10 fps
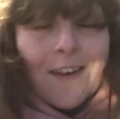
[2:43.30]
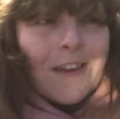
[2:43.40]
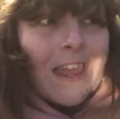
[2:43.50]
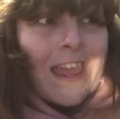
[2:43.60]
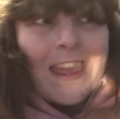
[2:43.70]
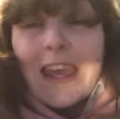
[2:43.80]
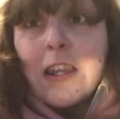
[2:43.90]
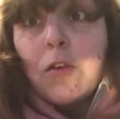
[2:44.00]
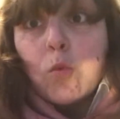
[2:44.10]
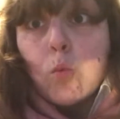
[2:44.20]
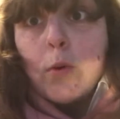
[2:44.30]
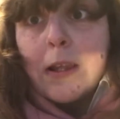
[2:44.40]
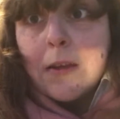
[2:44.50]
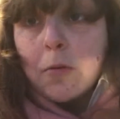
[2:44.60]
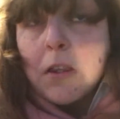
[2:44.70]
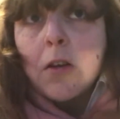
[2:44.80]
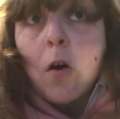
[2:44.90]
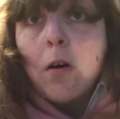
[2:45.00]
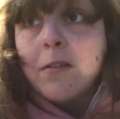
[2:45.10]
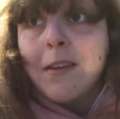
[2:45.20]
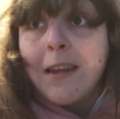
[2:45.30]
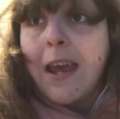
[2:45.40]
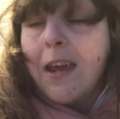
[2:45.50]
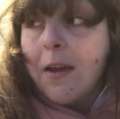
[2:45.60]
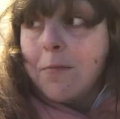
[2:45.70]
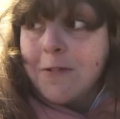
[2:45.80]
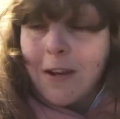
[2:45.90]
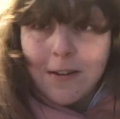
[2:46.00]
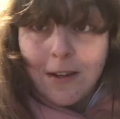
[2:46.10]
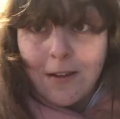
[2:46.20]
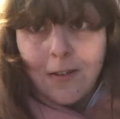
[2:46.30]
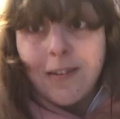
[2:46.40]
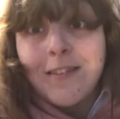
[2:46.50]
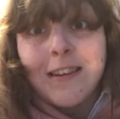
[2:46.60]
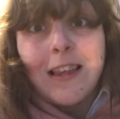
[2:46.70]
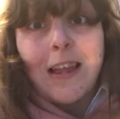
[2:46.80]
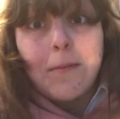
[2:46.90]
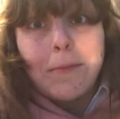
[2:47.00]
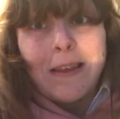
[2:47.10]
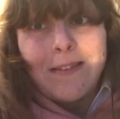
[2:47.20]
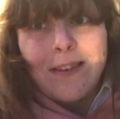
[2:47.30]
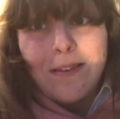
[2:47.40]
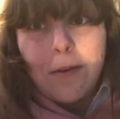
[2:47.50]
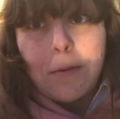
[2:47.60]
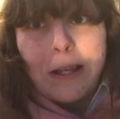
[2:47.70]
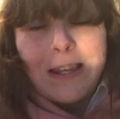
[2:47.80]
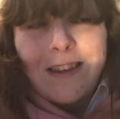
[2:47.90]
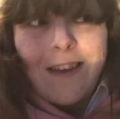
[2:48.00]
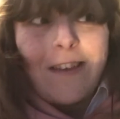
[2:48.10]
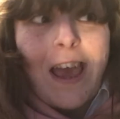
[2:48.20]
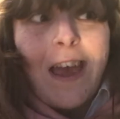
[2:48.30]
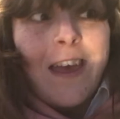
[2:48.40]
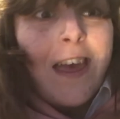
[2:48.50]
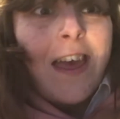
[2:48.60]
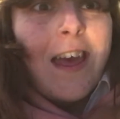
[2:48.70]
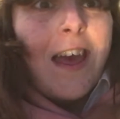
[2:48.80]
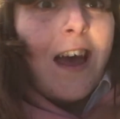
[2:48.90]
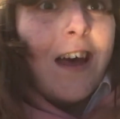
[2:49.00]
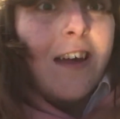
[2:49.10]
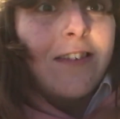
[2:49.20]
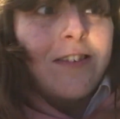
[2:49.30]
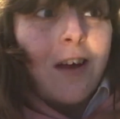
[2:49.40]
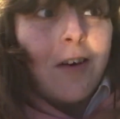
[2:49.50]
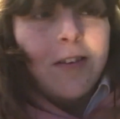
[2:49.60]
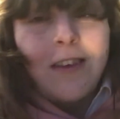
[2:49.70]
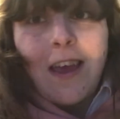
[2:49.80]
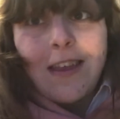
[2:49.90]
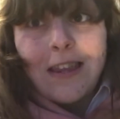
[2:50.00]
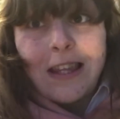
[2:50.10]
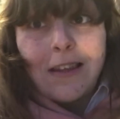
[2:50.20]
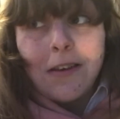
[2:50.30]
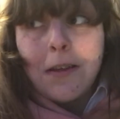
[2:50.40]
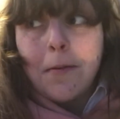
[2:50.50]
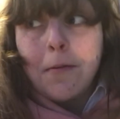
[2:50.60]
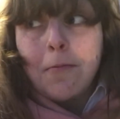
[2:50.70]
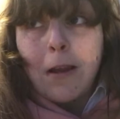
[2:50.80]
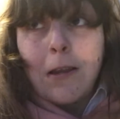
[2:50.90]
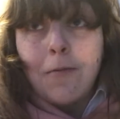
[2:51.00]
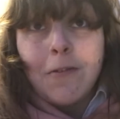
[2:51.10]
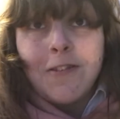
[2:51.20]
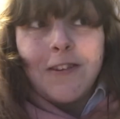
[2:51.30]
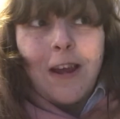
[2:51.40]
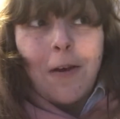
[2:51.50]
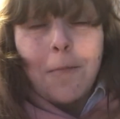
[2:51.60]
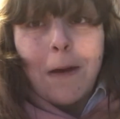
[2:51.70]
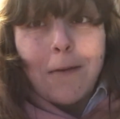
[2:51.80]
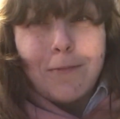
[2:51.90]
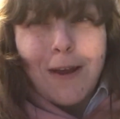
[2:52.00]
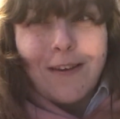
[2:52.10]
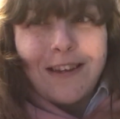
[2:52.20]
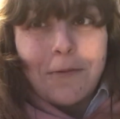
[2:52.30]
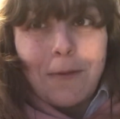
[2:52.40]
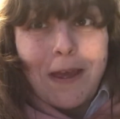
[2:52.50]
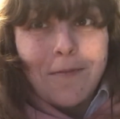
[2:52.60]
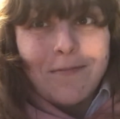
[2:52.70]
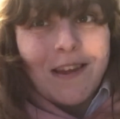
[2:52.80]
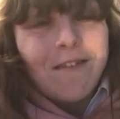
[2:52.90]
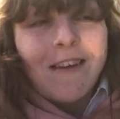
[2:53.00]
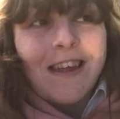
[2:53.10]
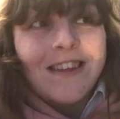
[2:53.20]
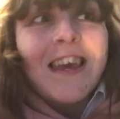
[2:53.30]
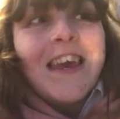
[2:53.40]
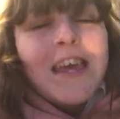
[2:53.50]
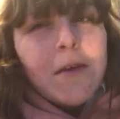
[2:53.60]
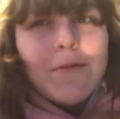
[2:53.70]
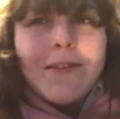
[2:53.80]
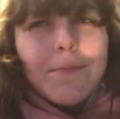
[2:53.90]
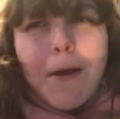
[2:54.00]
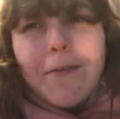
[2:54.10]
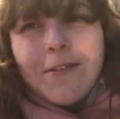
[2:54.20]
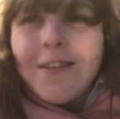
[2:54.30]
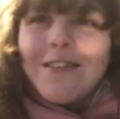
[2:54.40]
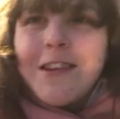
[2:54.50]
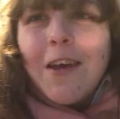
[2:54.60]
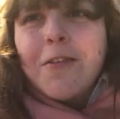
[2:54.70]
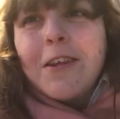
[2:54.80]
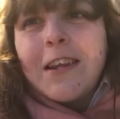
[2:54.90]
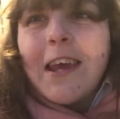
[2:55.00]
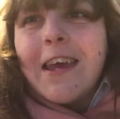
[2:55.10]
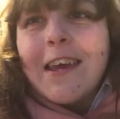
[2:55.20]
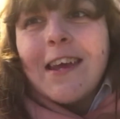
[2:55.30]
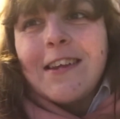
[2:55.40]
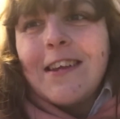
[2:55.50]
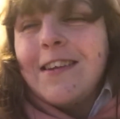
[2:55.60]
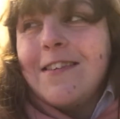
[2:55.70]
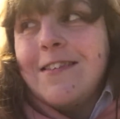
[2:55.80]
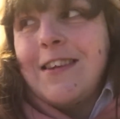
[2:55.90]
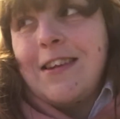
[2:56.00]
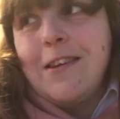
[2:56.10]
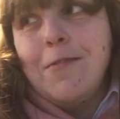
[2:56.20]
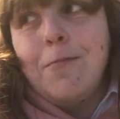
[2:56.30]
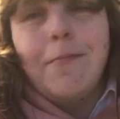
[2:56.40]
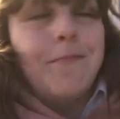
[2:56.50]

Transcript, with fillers: Okay, it is really, really cold today. I'm starting to notice a lot of places are putting down uh, salt. I think they're getting ready for snow, but I'm not going to get my hopes up because it was supposed to snow today and it didn't.